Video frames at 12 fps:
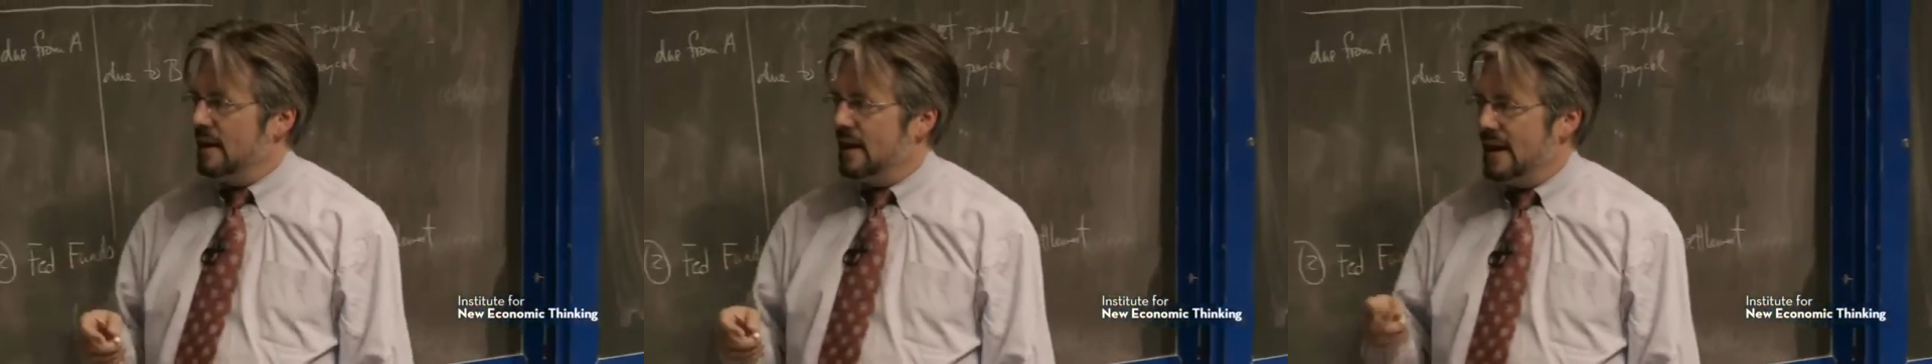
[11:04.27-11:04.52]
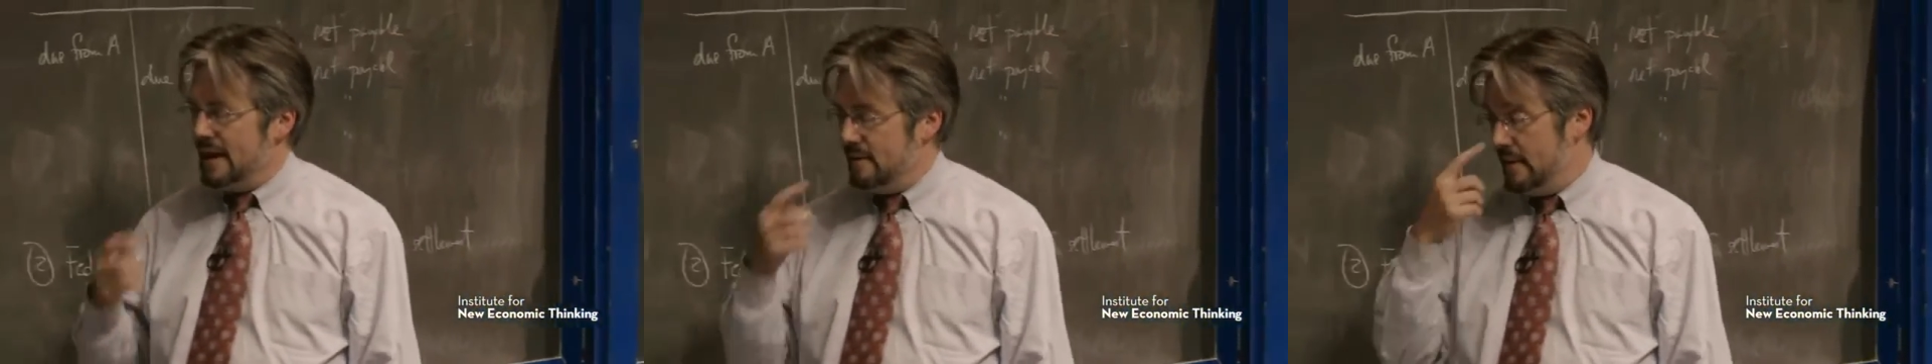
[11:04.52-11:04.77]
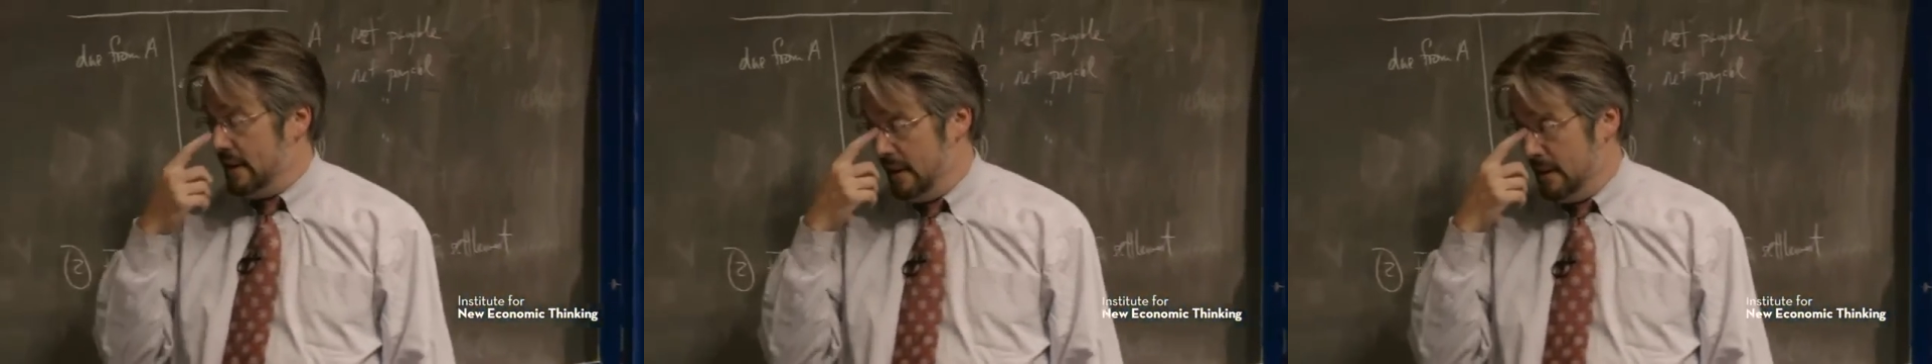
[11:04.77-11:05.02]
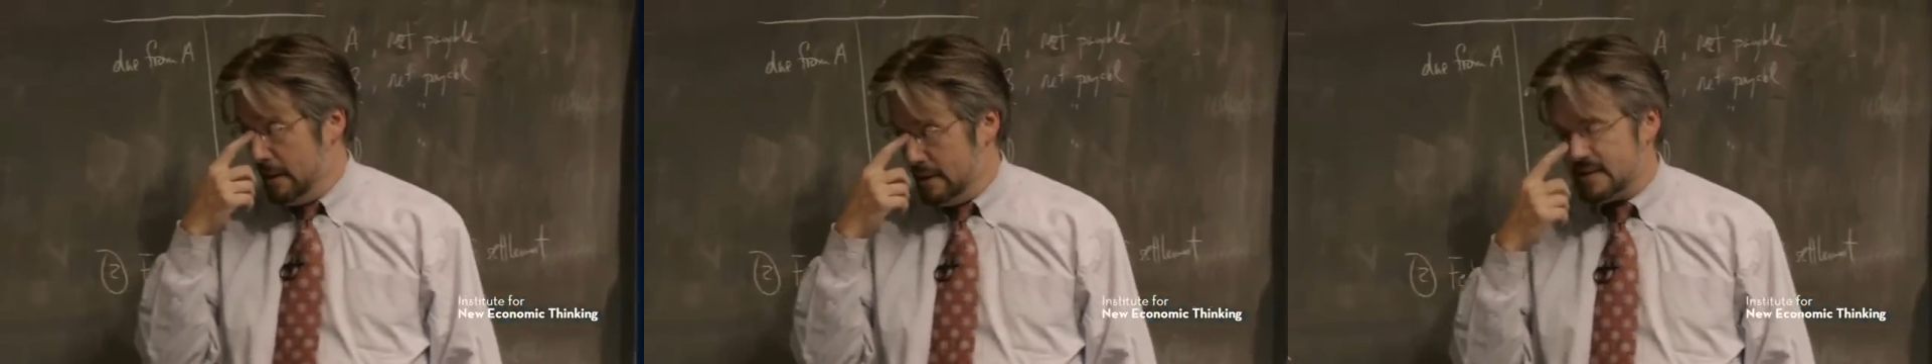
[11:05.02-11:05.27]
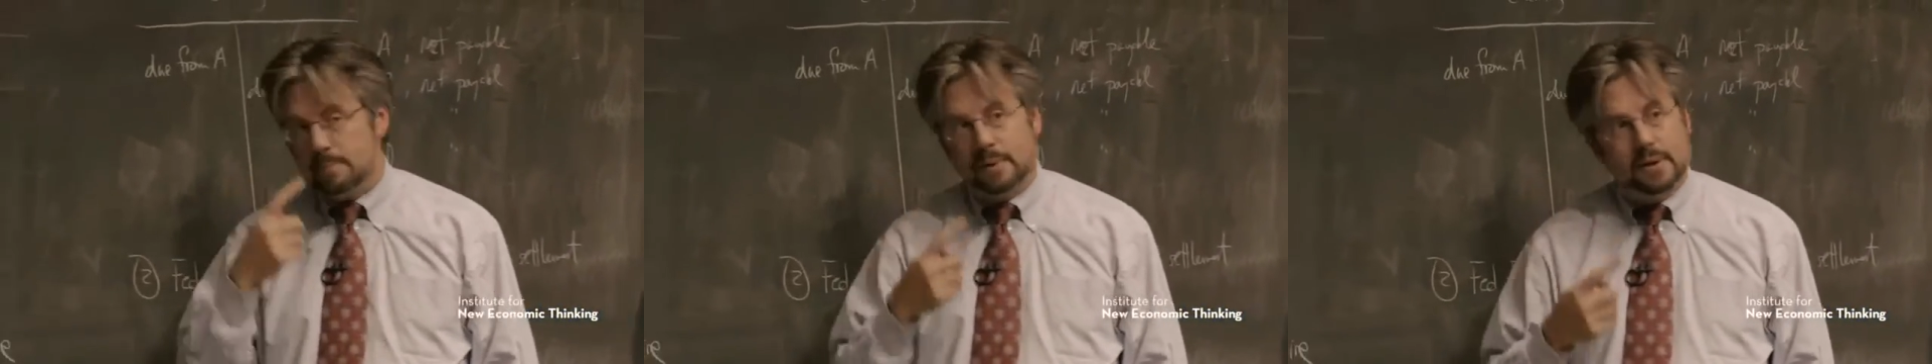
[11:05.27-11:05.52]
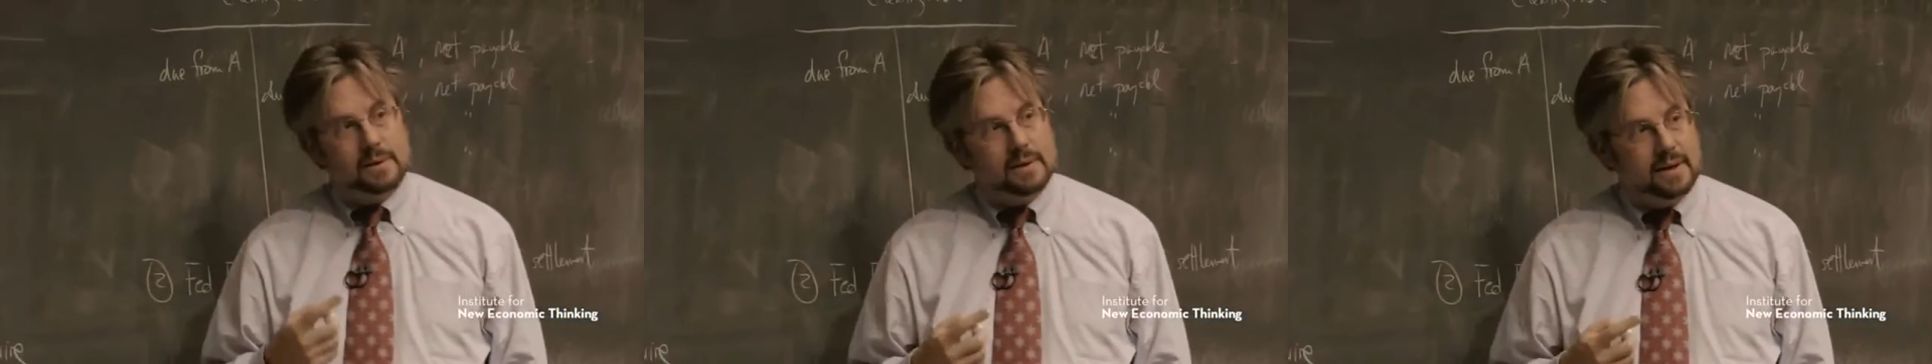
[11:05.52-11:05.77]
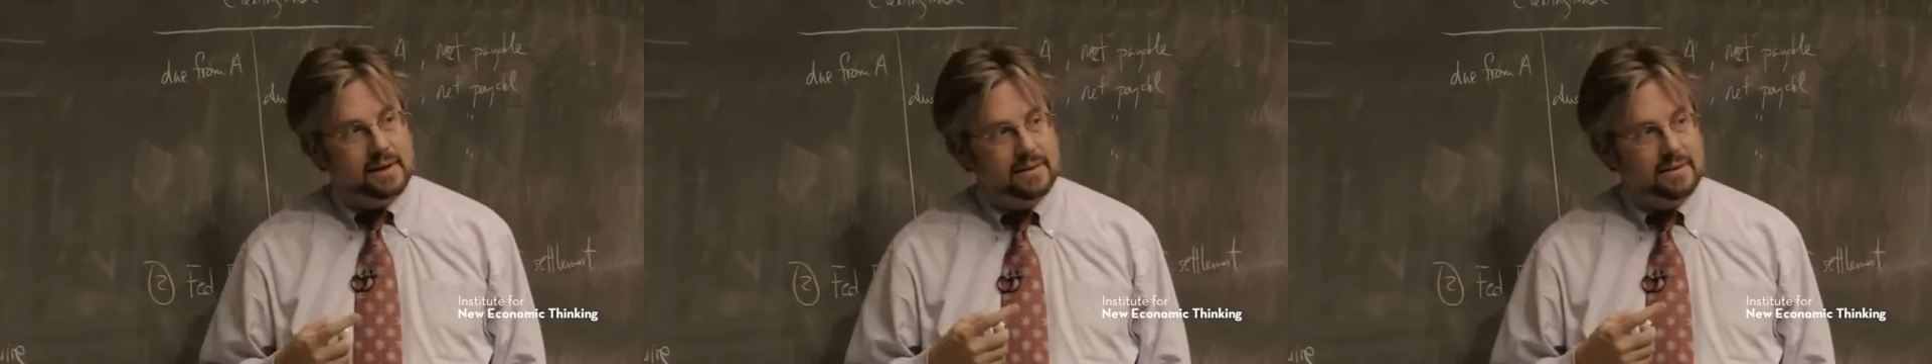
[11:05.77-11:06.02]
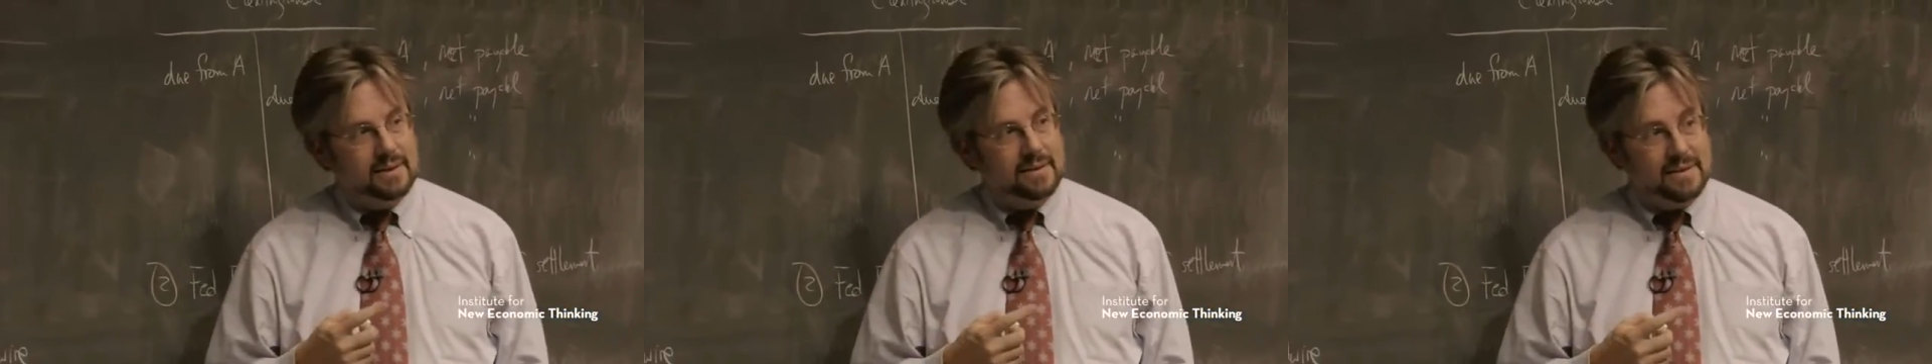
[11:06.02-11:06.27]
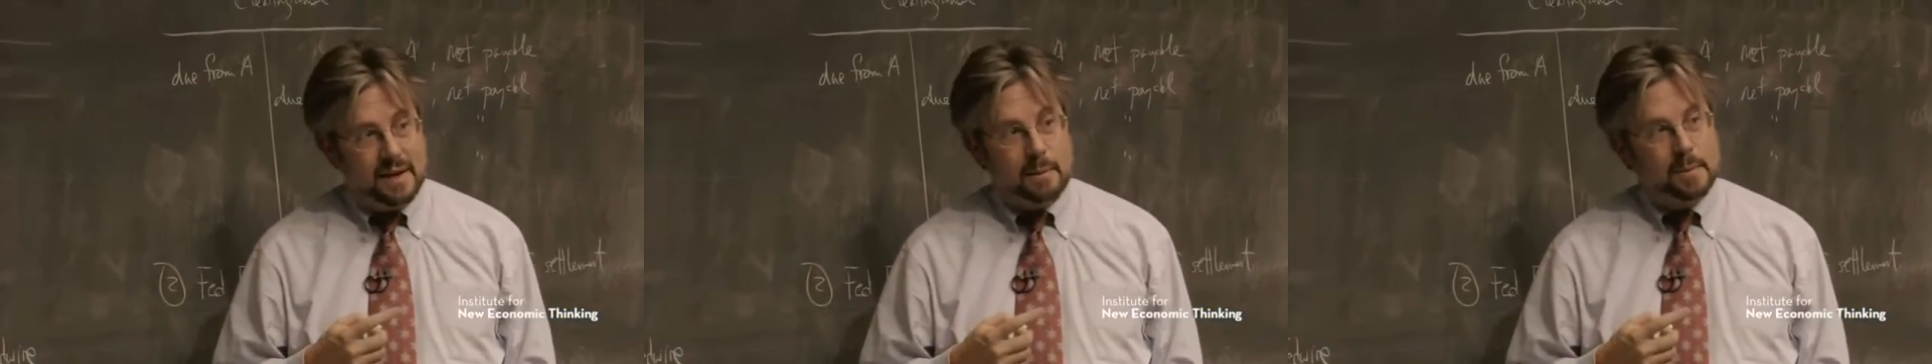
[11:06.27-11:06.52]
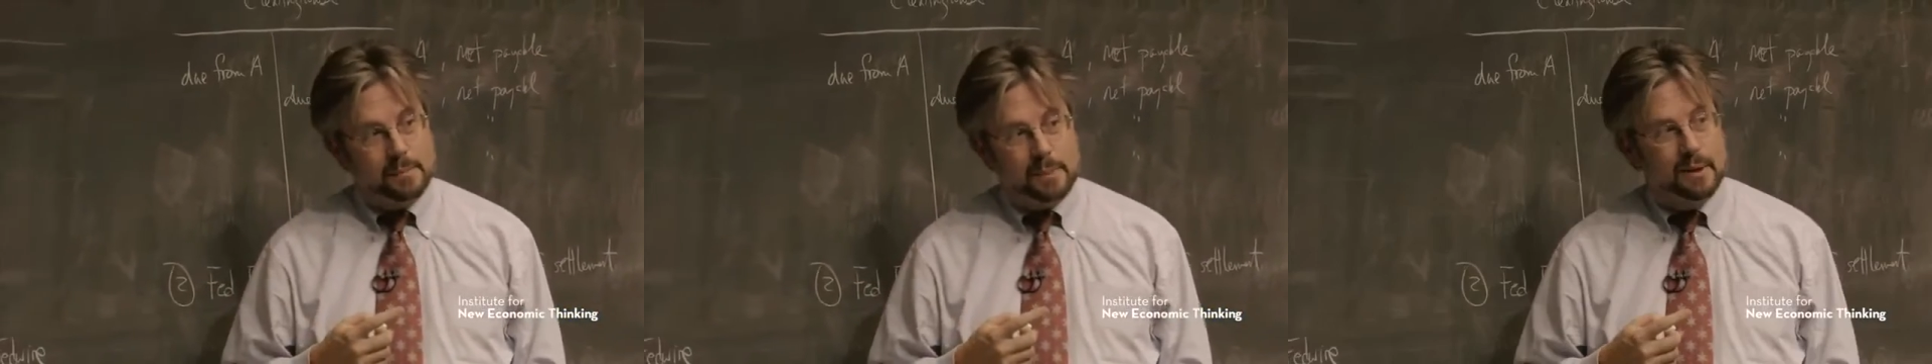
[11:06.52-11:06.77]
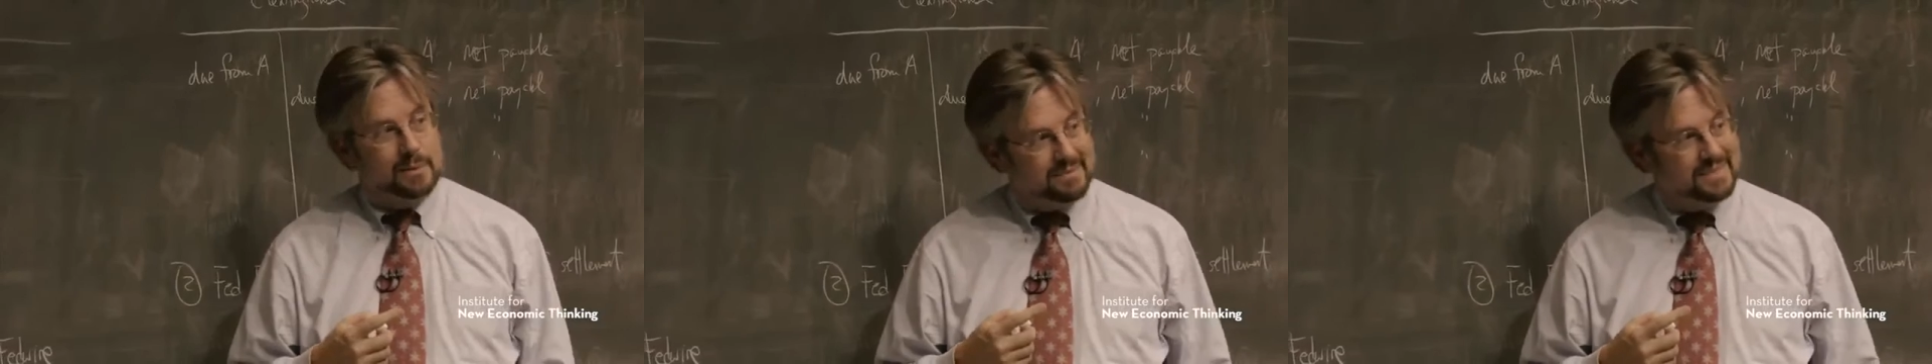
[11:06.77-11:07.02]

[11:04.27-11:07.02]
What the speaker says: and the discipline is the settlement part,